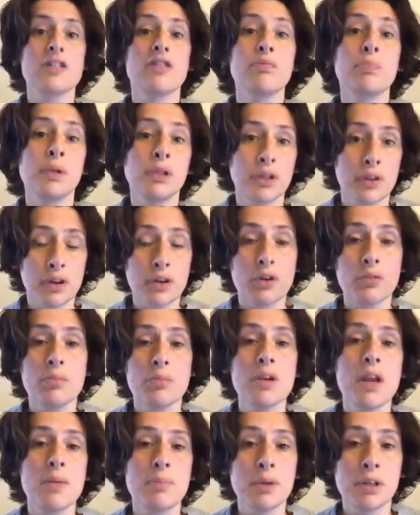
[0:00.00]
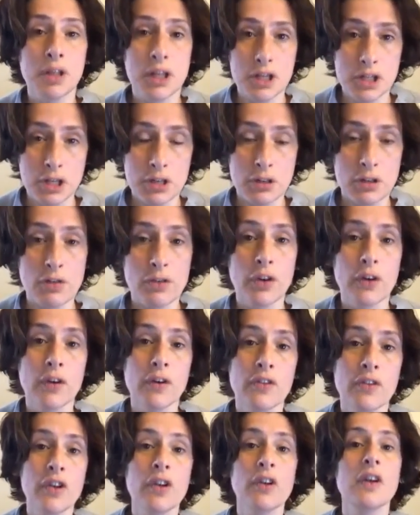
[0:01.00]
of political manipulations for a
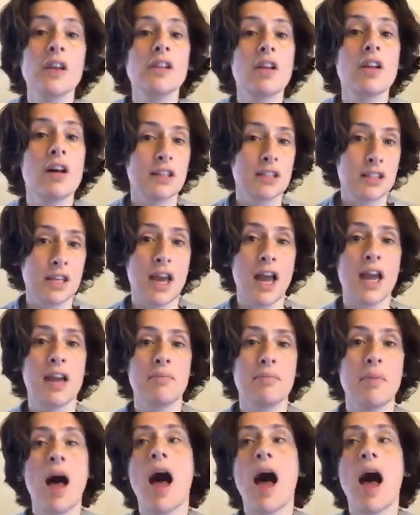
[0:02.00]
very long time.